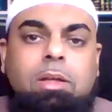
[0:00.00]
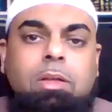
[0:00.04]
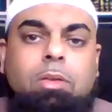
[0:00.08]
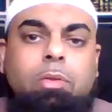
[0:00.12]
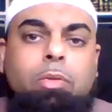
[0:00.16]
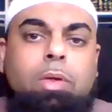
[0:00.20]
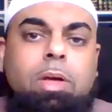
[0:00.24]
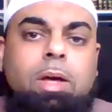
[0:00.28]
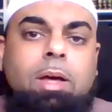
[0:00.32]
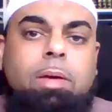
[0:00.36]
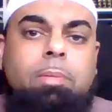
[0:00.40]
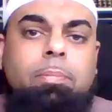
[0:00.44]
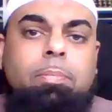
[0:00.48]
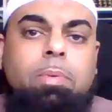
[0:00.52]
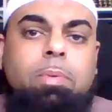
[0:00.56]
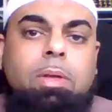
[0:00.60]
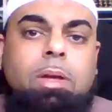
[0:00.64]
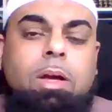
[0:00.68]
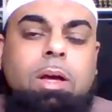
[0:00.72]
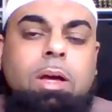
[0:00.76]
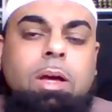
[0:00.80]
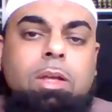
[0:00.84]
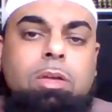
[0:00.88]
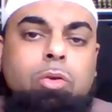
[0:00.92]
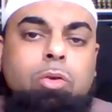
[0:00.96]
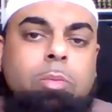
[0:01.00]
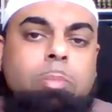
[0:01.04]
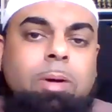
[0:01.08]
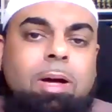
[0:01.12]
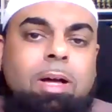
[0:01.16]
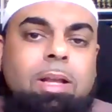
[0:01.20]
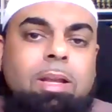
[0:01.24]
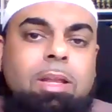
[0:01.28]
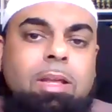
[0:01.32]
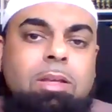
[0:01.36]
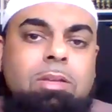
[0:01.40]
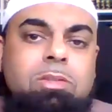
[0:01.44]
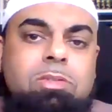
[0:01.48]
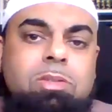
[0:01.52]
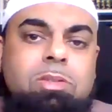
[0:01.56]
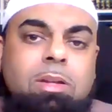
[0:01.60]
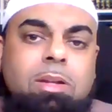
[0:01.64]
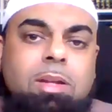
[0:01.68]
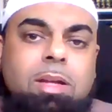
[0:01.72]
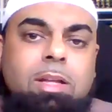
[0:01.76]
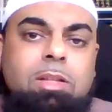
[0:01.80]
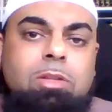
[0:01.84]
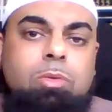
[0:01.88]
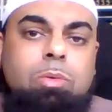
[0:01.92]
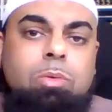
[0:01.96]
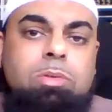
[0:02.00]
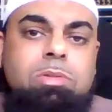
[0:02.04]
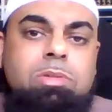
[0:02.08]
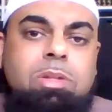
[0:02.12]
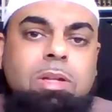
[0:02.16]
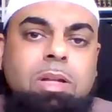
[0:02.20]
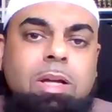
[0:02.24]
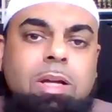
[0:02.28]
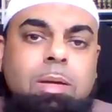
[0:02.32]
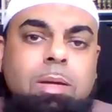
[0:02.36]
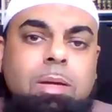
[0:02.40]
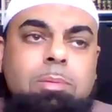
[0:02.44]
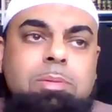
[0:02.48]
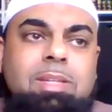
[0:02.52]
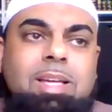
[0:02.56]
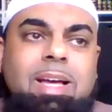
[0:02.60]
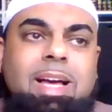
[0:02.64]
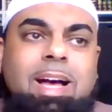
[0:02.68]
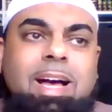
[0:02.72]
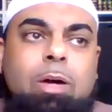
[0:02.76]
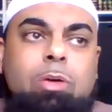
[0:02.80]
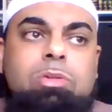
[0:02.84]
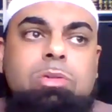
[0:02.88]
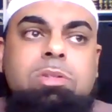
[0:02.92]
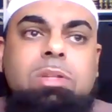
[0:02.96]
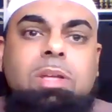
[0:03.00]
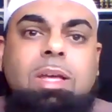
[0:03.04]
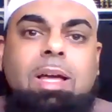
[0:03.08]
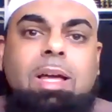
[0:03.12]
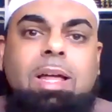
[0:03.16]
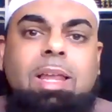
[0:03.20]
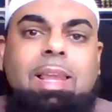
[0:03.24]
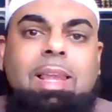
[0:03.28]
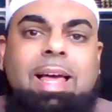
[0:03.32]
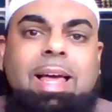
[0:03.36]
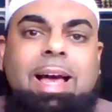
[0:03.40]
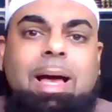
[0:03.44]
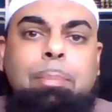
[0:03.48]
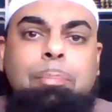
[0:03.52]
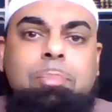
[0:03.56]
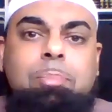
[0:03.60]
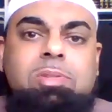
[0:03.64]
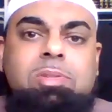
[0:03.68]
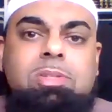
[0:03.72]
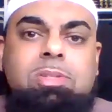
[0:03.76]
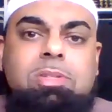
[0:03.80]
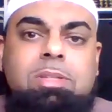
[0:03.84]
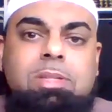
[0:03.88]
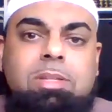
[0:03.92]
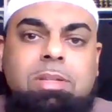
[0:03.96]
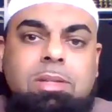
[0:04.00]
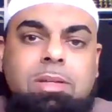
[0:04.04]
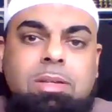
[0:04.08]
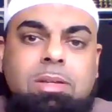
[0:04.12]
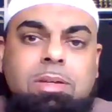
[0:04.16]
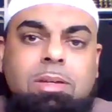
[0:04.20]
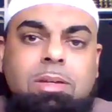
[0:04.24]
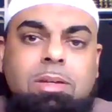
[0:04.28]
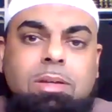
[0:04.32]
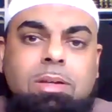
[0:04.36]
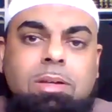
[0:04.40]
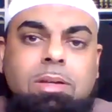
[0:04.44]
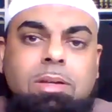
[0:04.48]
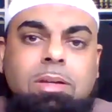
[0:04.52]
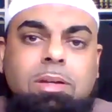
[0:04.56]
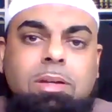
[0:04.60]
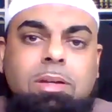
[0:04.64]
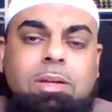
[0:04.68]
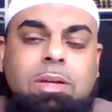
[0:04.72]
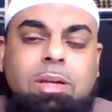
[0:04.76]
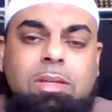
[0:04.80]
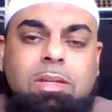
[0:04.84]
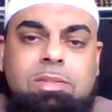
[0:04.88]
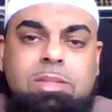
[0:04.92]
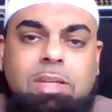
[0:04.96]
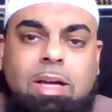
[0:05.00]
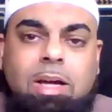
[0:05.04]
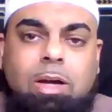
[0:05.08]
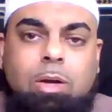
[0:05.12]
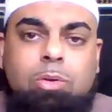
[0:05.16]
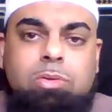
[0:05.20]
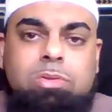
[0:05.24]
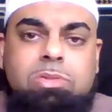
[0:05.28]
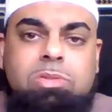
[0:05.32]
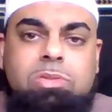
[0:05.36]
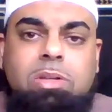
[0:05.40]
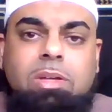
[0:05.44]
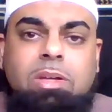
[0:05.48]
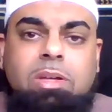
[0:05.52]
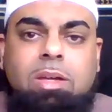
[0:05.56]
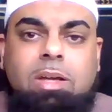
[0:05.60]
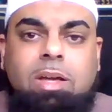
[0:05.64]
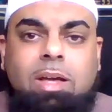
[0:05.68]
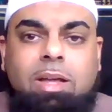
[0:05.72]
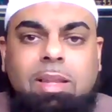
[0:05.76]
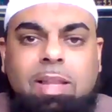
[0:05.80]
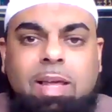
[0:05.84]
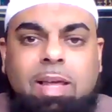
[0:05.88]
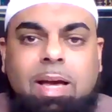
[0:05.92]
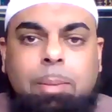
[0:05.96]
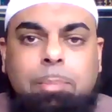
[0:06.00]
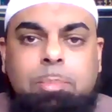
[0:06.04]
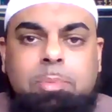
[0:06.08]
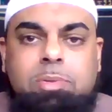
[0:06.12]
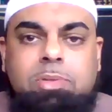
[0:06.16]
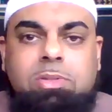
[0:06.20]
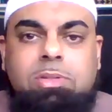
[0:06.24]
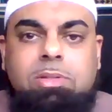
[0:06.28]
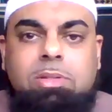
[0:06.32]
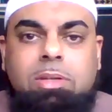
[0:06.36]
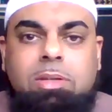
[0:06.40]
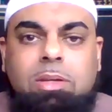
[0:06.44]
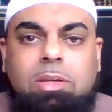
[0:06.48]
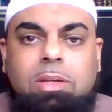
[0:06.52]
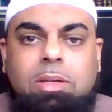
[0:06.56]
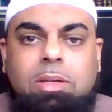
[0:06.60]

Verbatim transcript: that Ayub alayhi salatu wasalam's house collapsed. His house collapsed.